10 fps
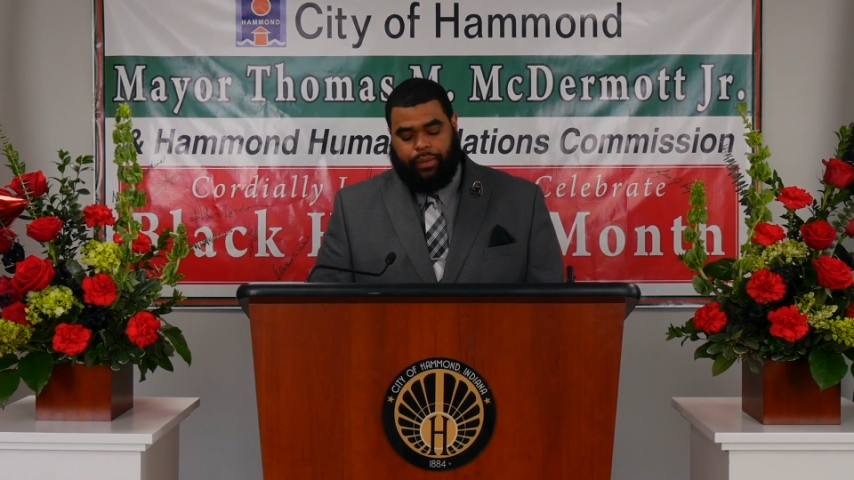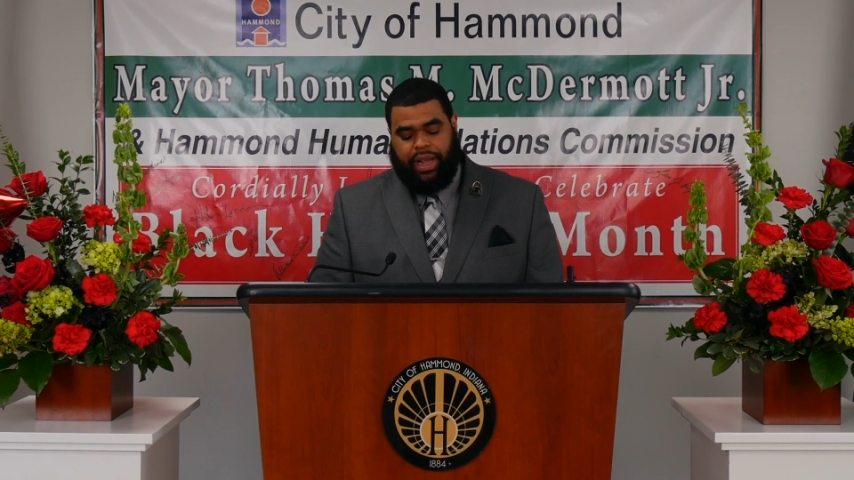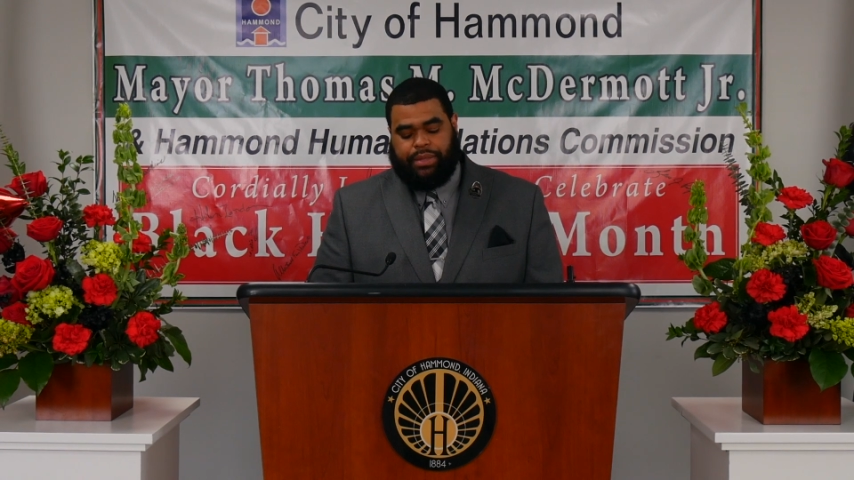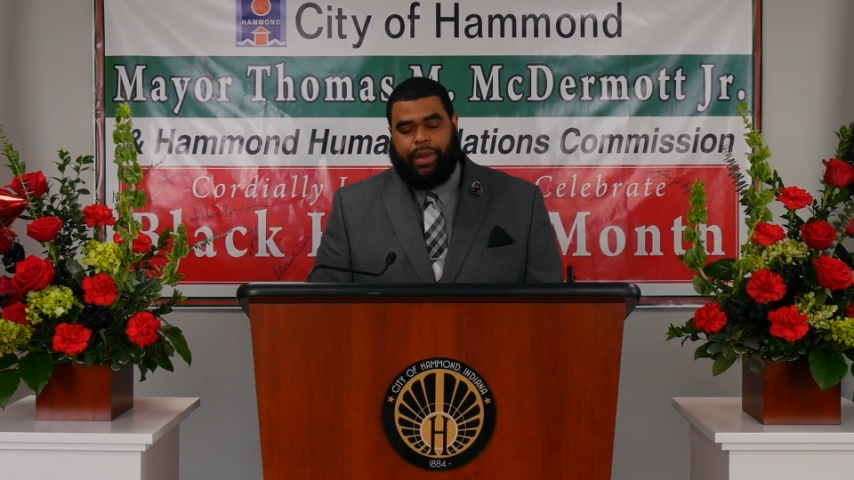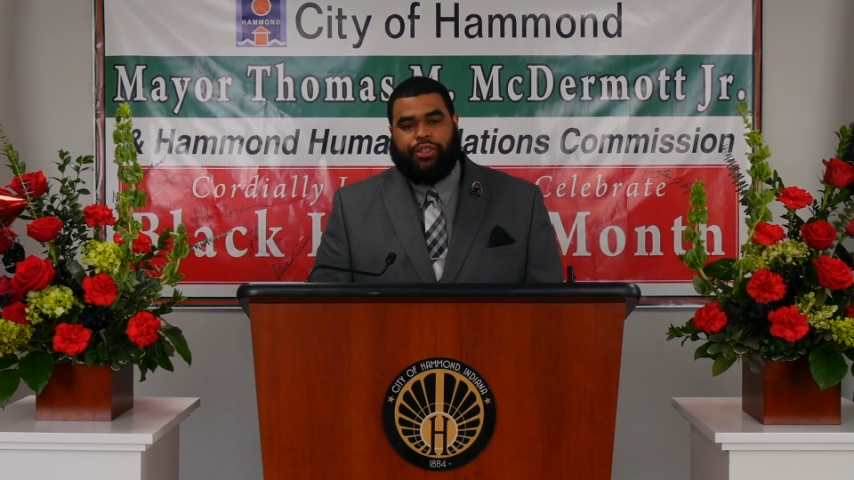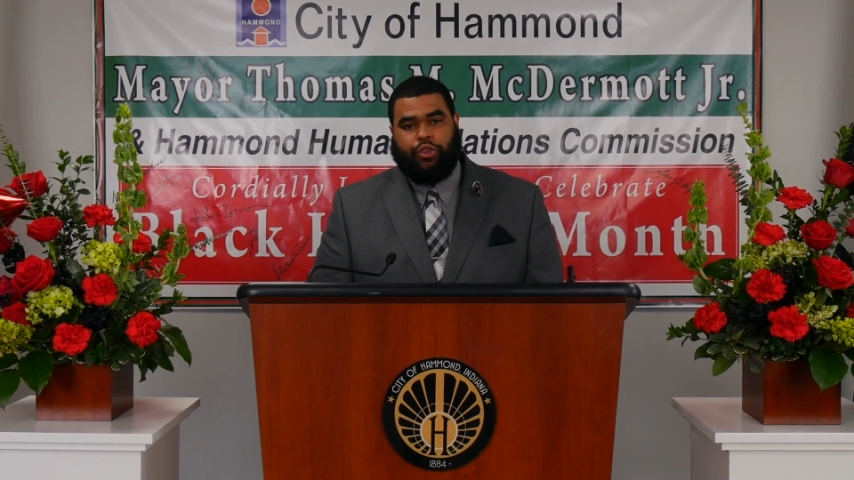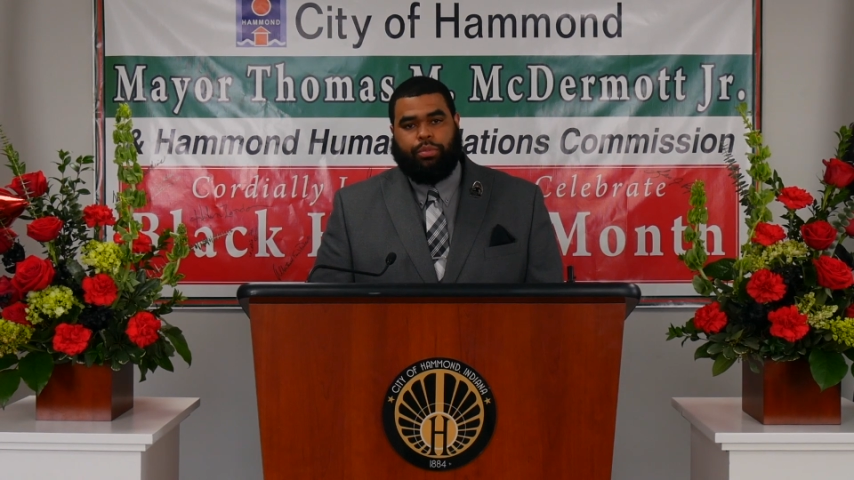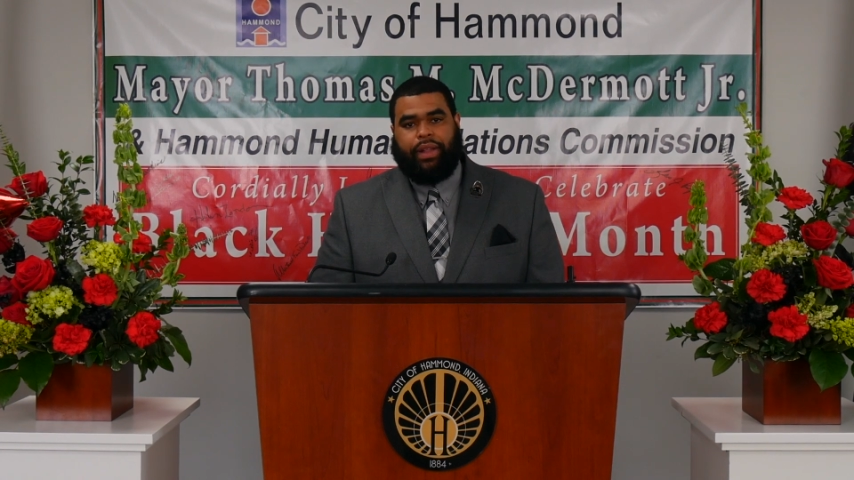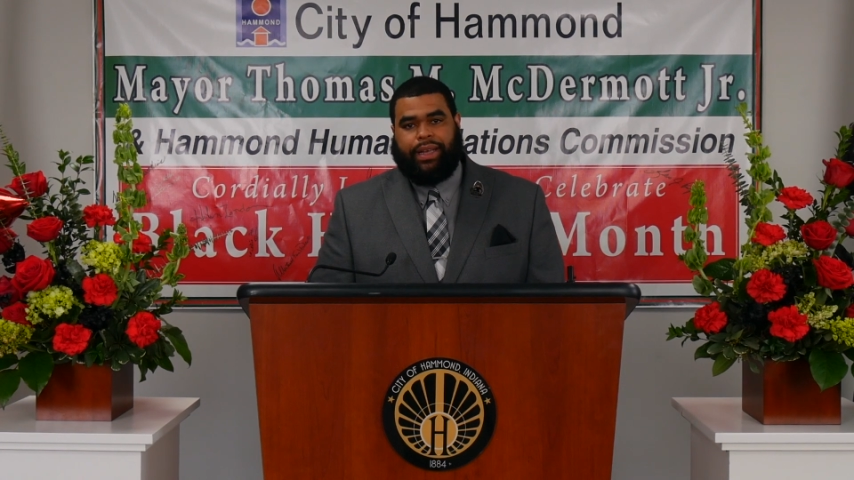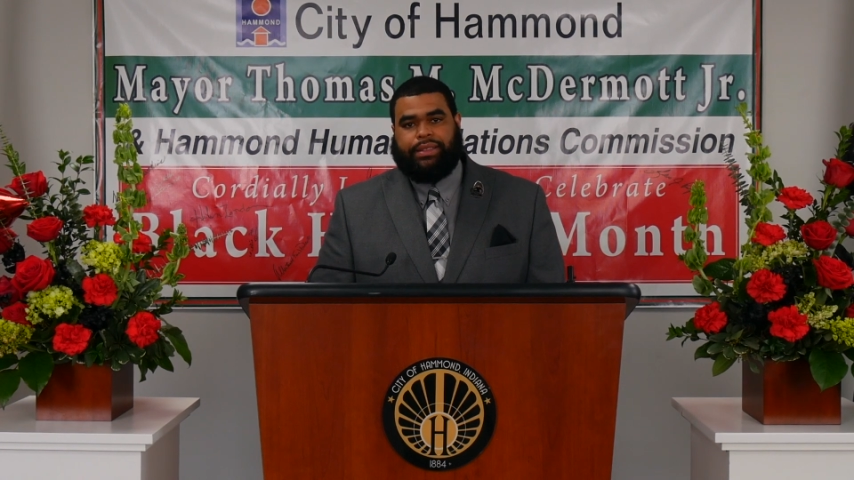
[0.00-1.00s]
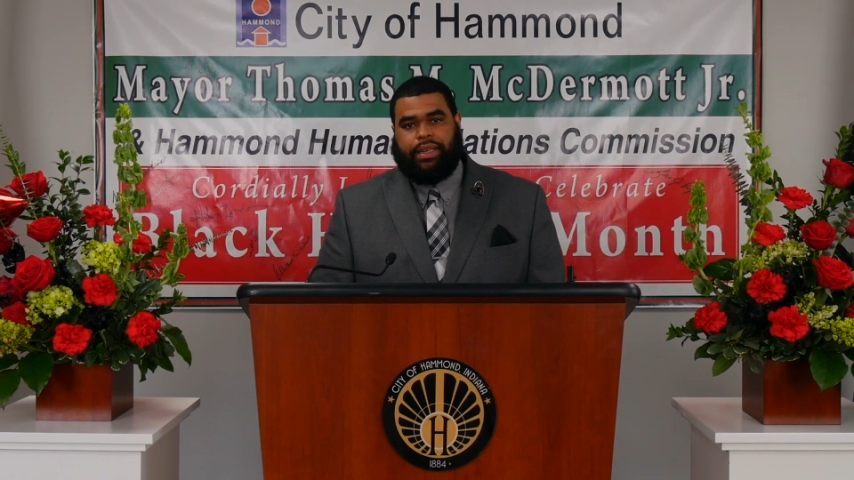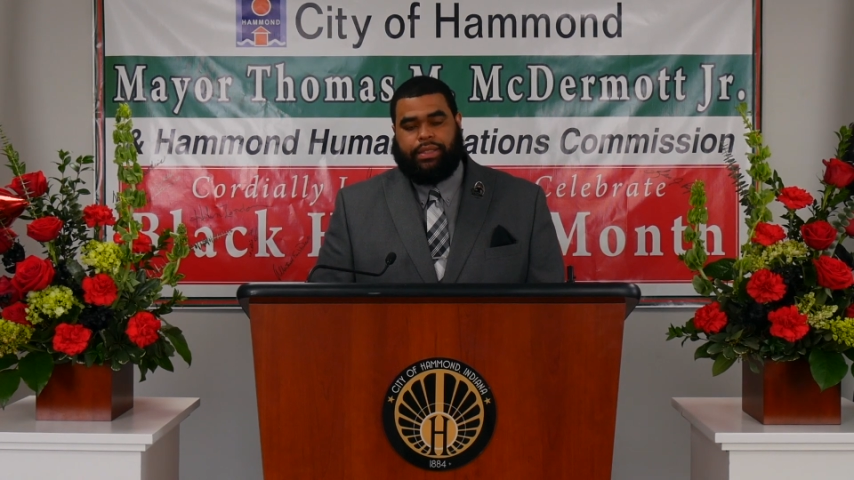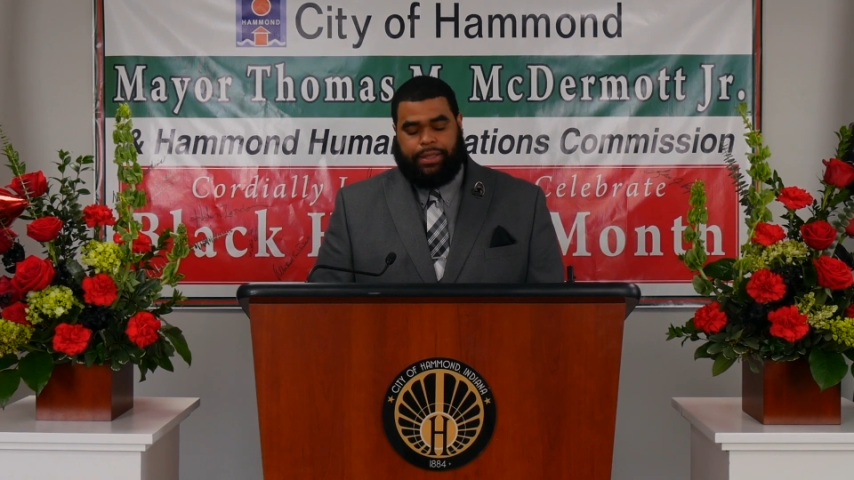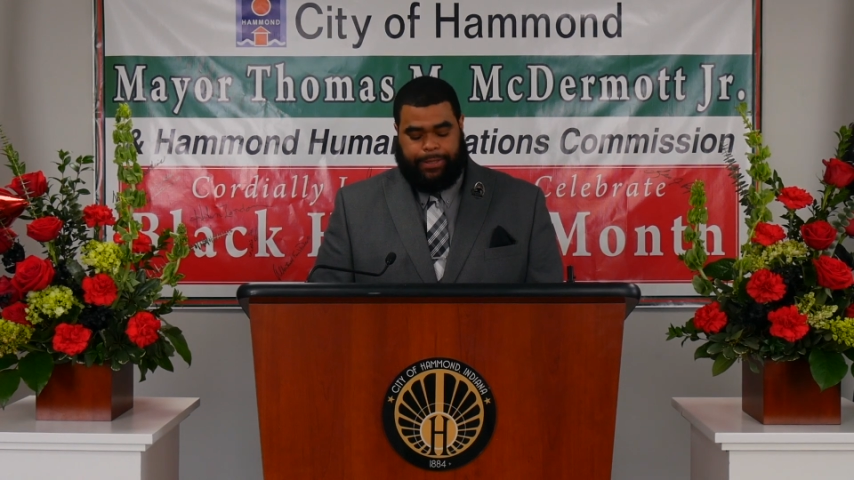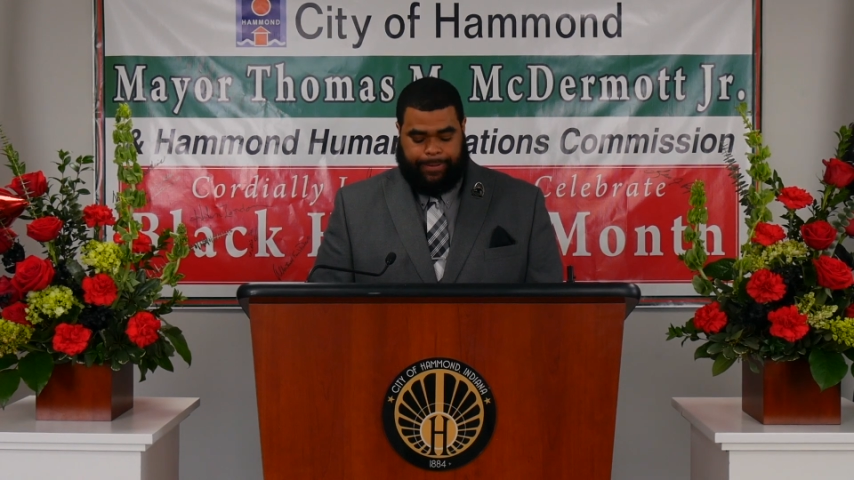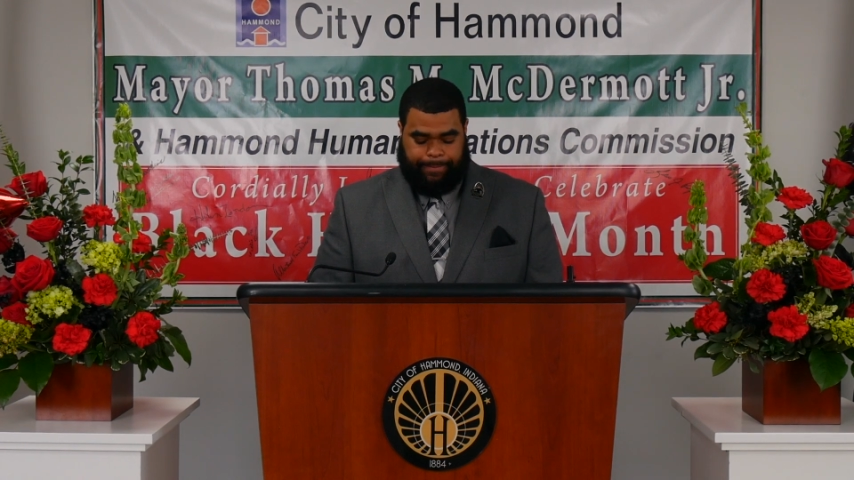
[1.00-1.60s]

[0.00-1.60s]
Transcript: raise my two Black sons in.